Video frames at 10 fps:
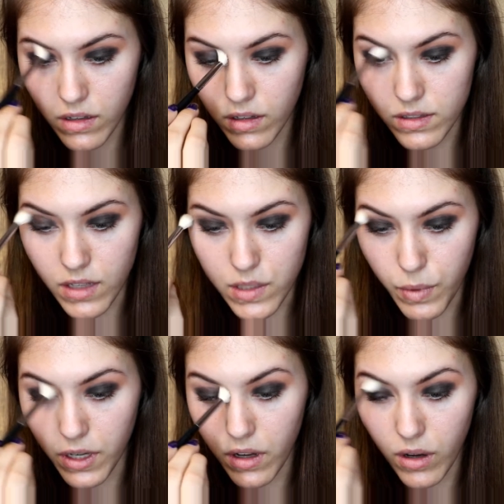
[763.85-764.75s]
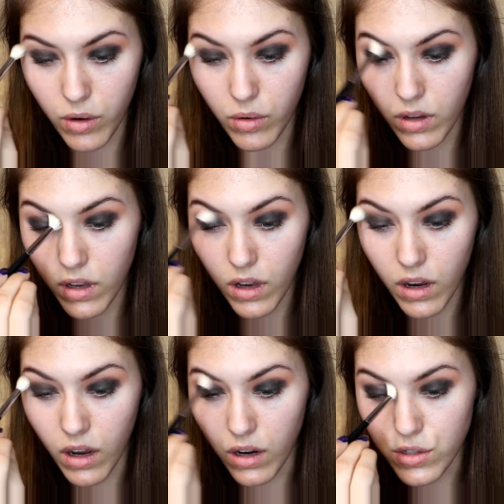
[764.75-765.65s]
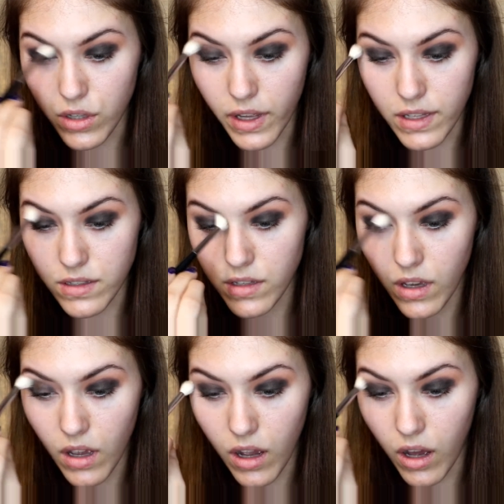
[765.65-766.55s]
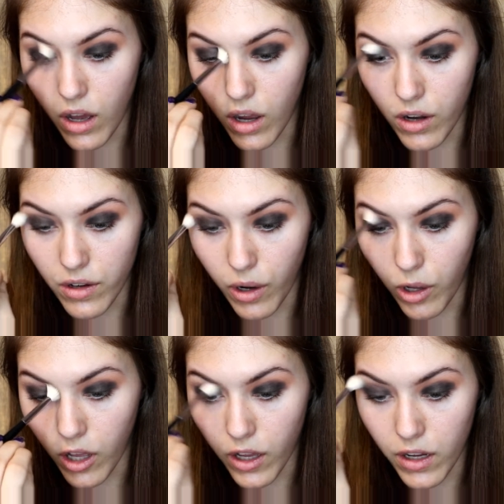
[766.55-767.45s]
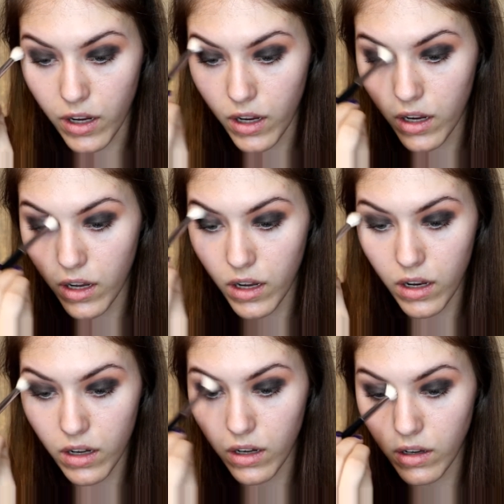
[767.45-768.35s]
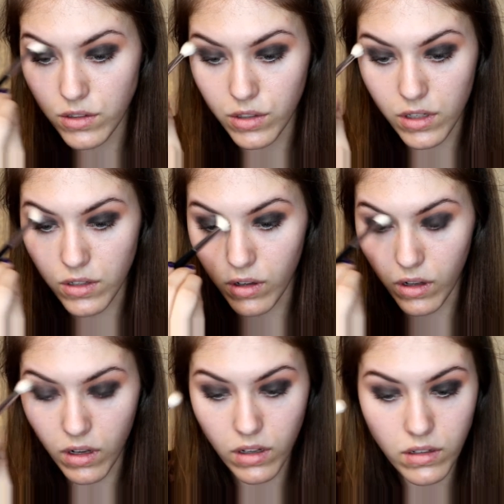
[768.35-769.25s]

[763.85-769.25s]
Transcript: because as we know, harsh lines are not good. Not good at all.